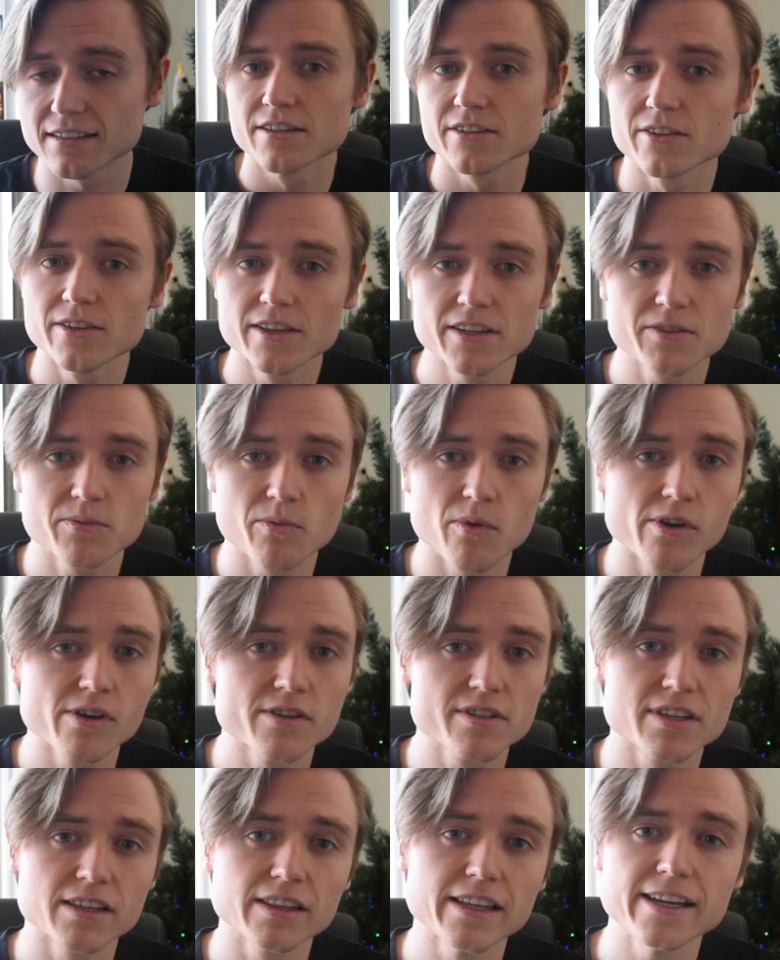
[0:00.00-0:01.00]
So this
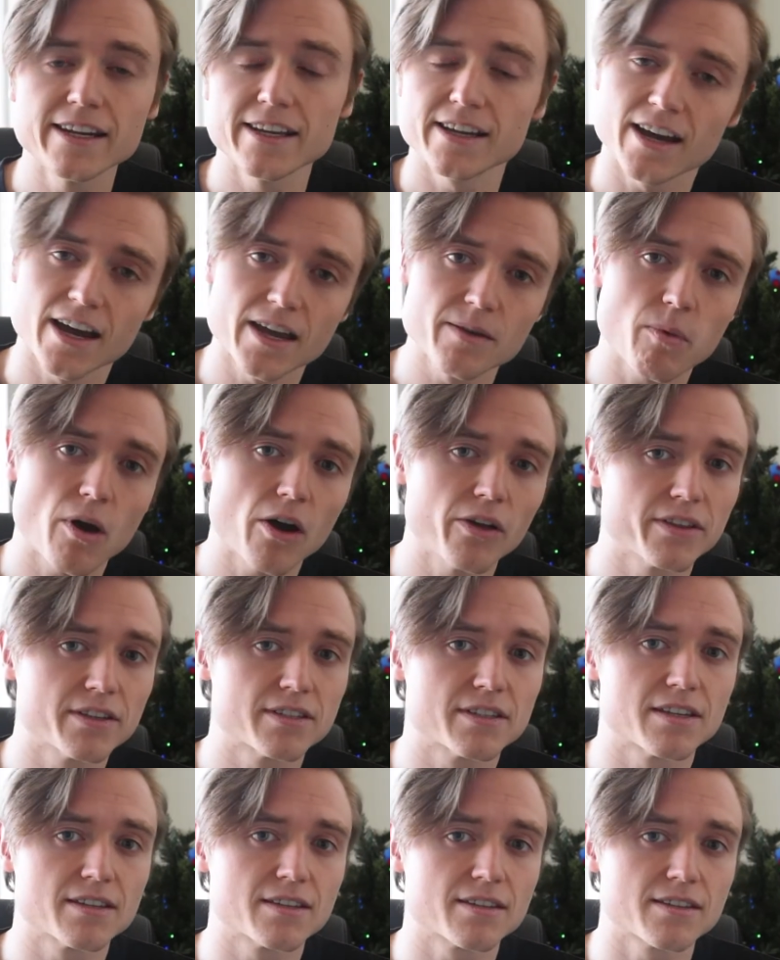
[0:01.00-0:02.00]
was the leading
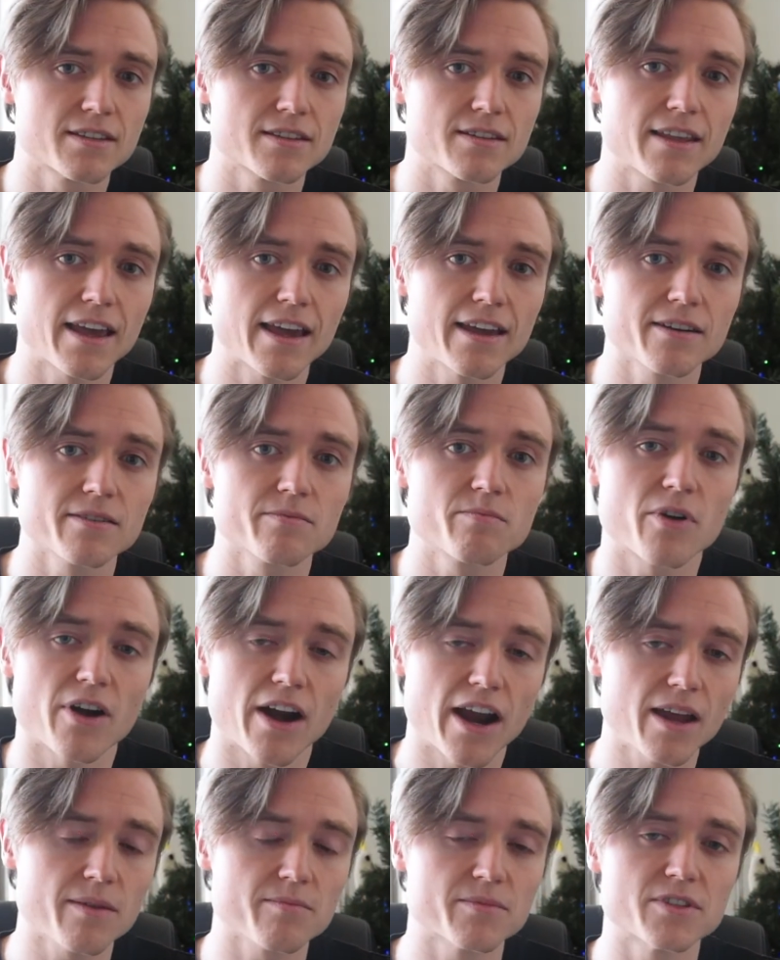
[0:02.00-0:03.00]
hypothesis, that
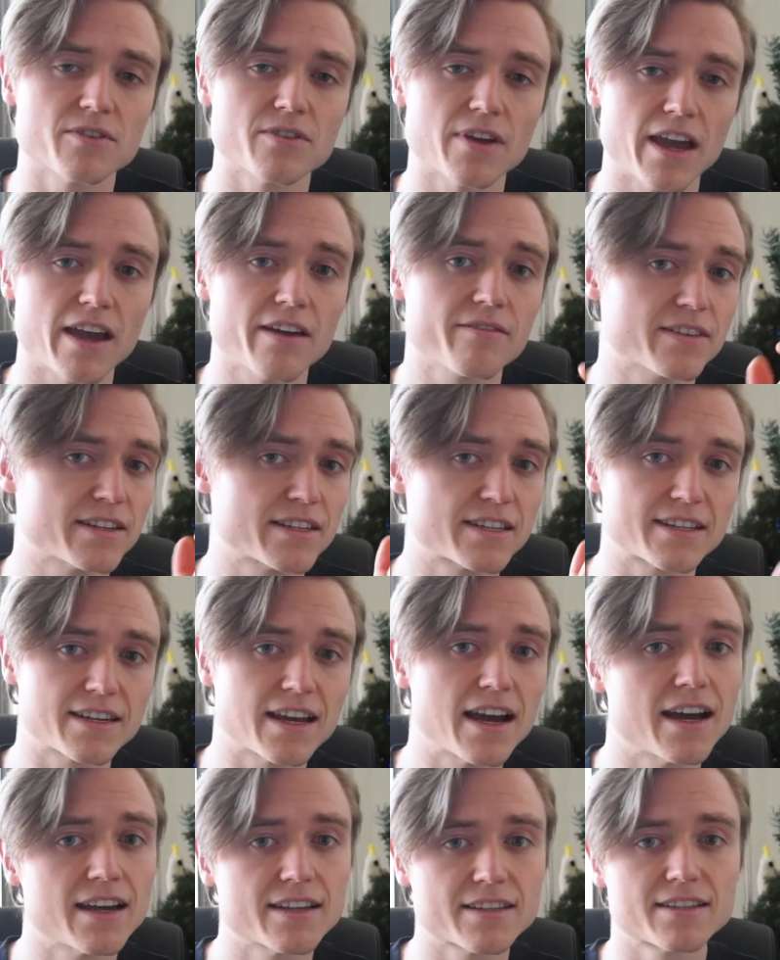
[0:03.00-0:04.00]
perhaps you have a
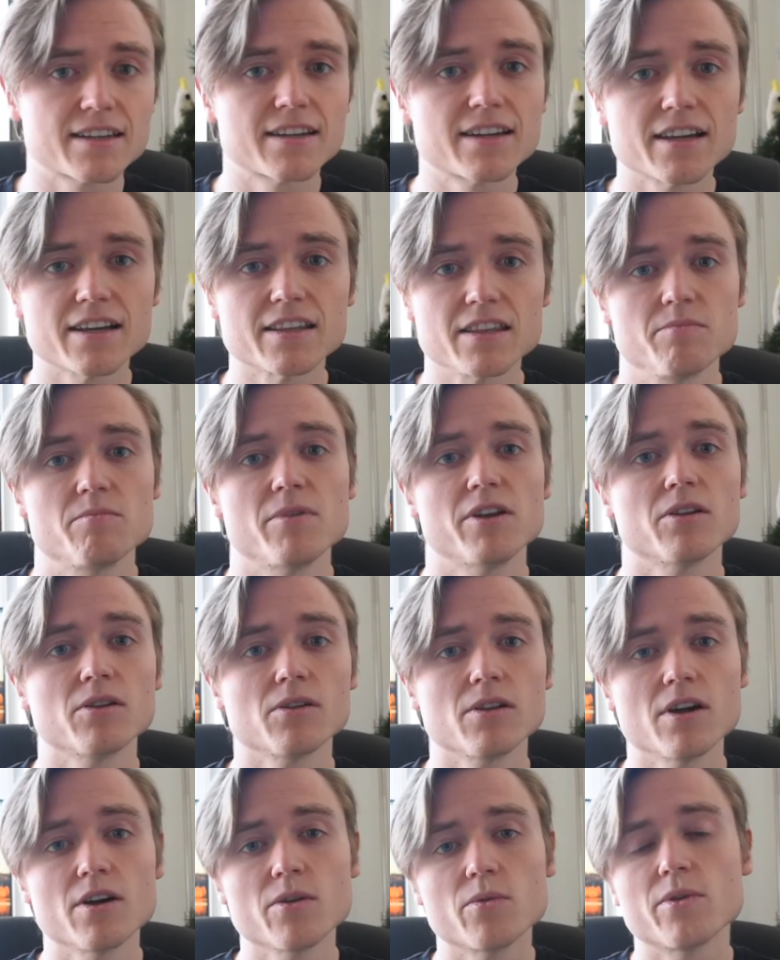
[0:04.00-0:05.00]
star sitting in the
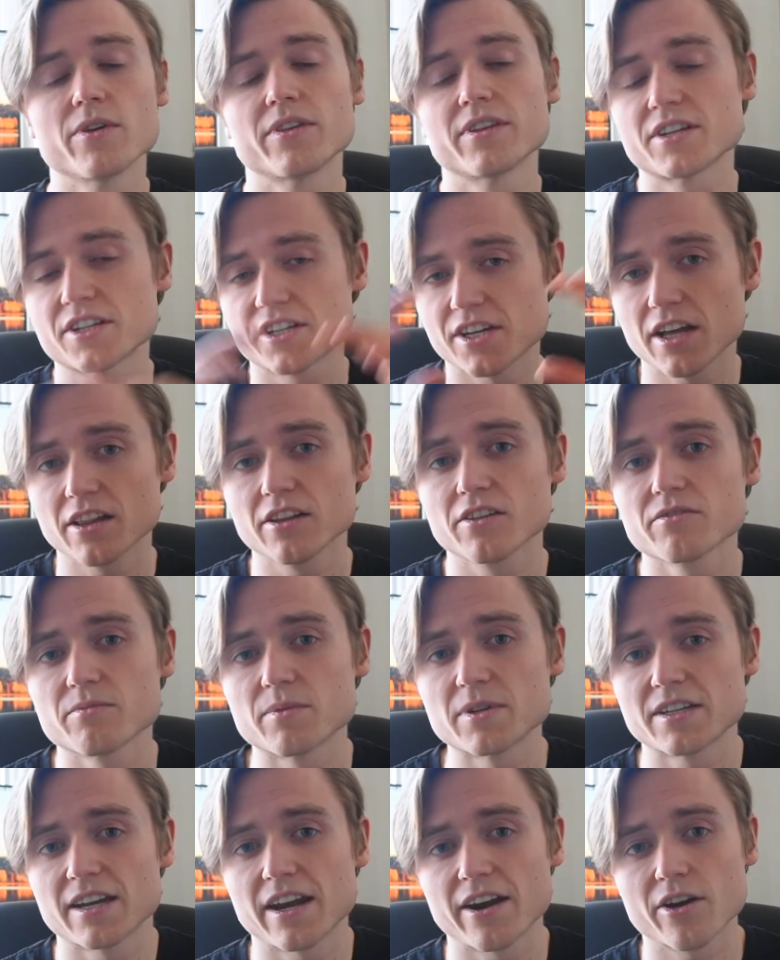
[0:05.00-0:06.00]
middle with a shell of
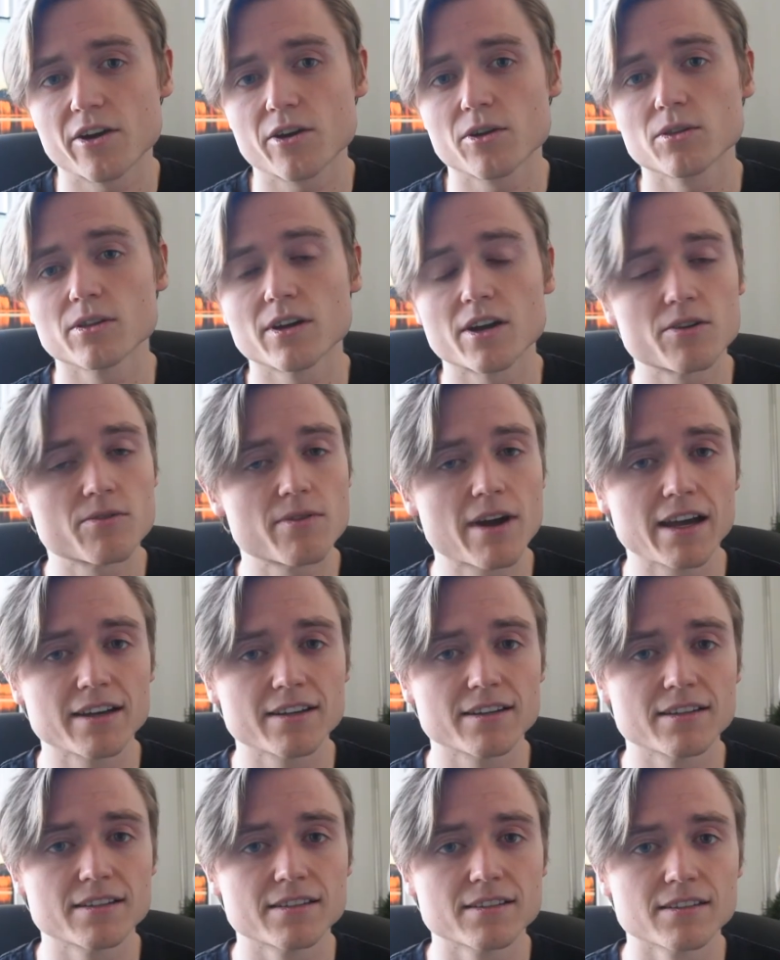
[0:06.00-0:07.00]
material
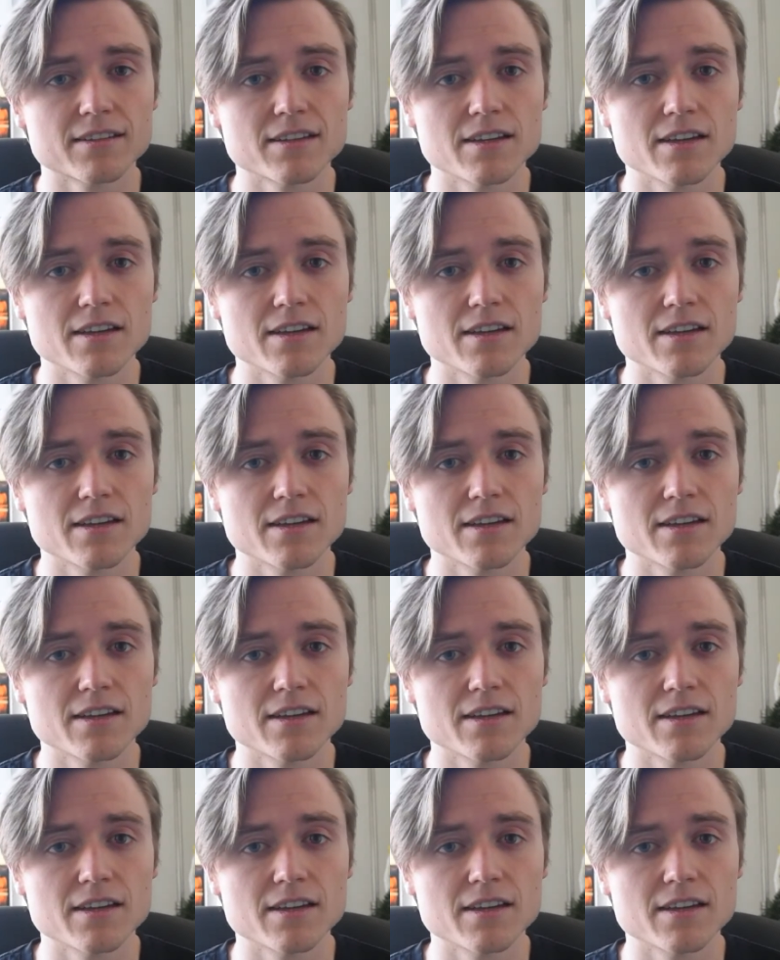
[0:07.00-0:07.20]
around it.